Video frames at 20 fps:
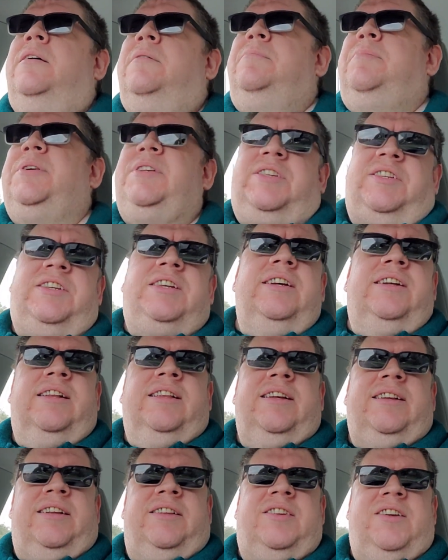But
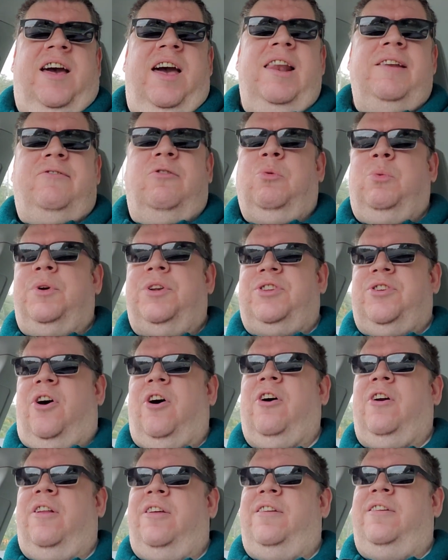still, it's kind of a
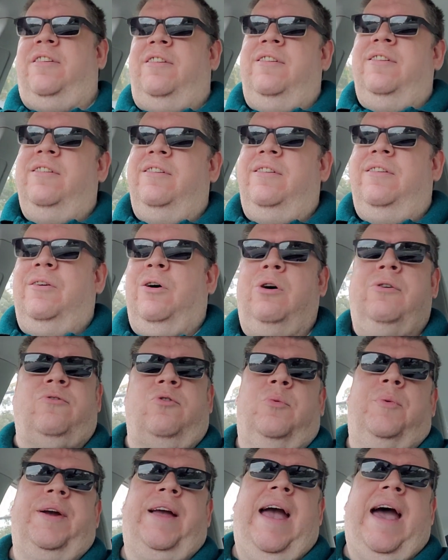retarded
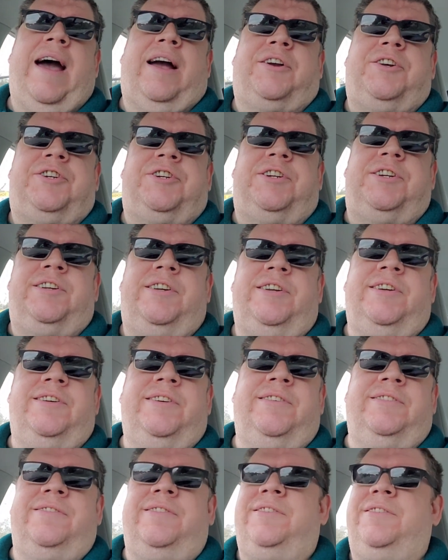overreaction.
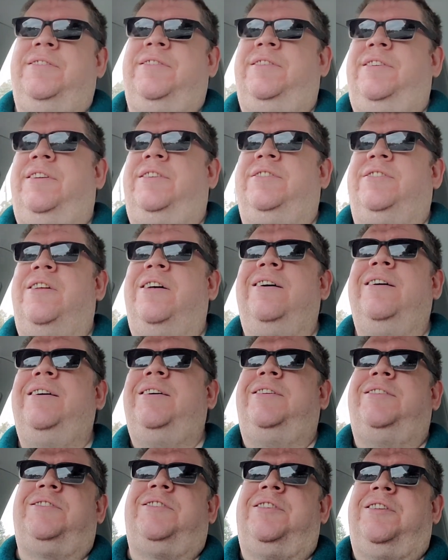As long
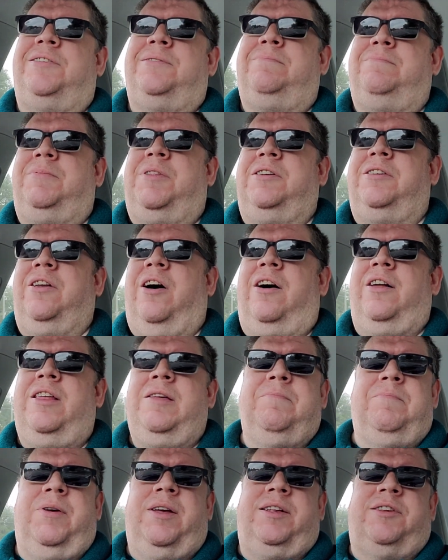as the
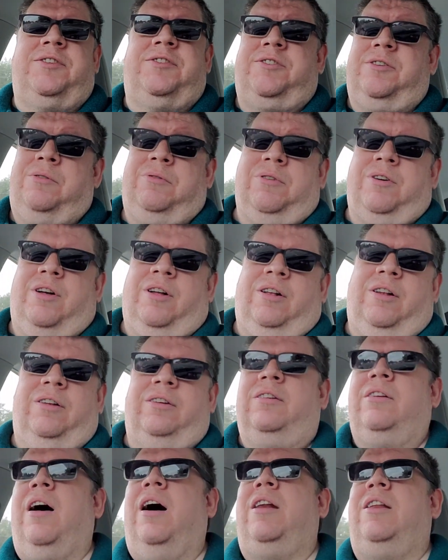naughty bits,
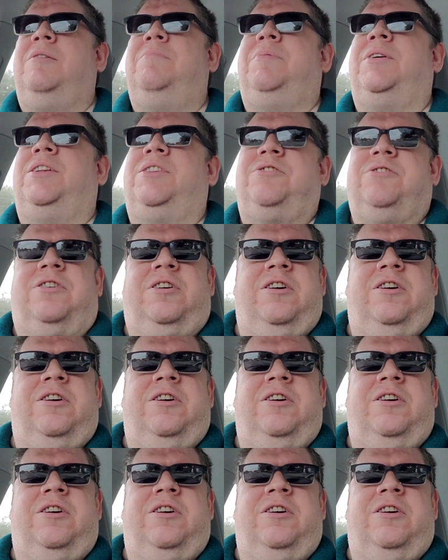so-called naughty bits, are